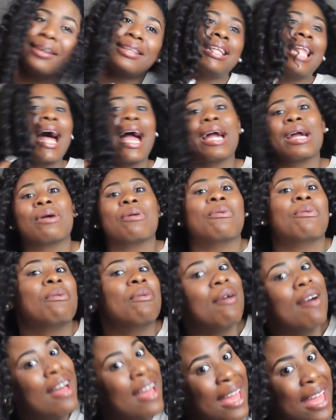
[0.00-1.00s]
Like,
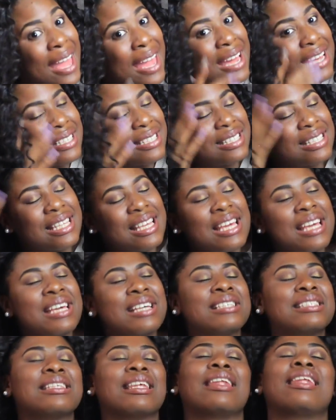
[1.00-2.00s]
what,
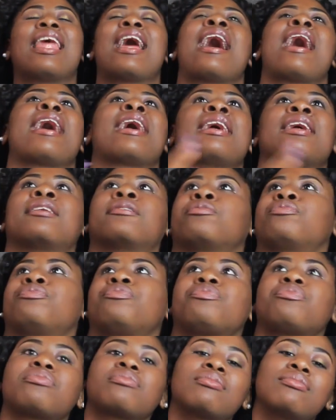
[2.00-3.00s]
sis? Like,
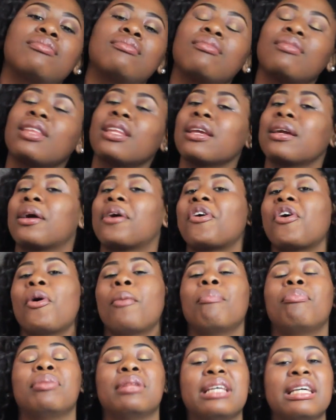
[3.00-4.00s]

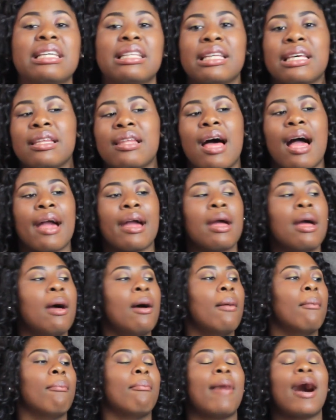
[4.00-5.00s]
completely, like,
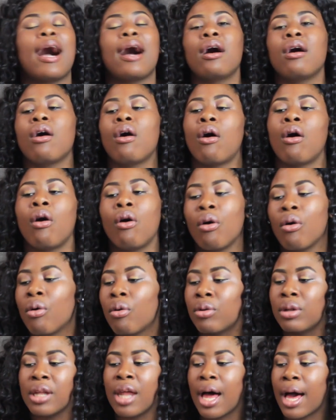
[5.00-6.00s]
my
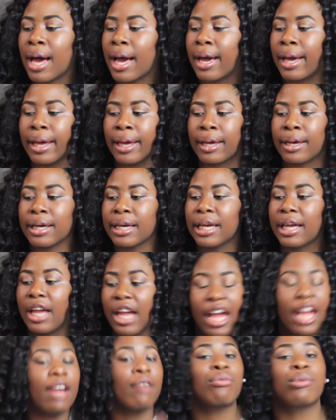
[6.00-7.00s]
whole, like,
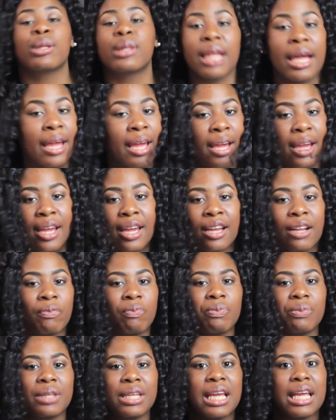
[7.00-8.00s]
everything
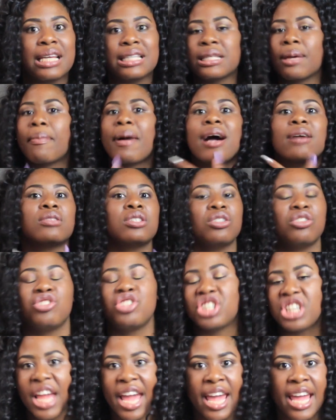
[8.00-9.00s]
is about to
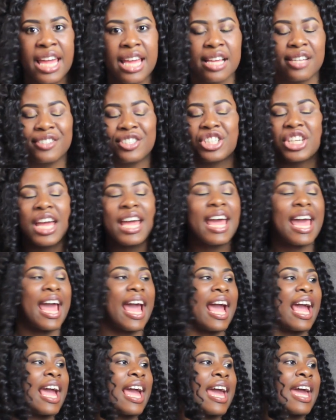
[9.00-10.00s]
change.
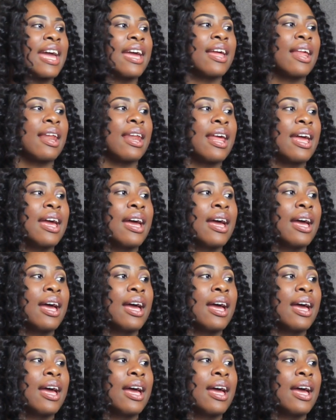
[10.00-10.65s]
And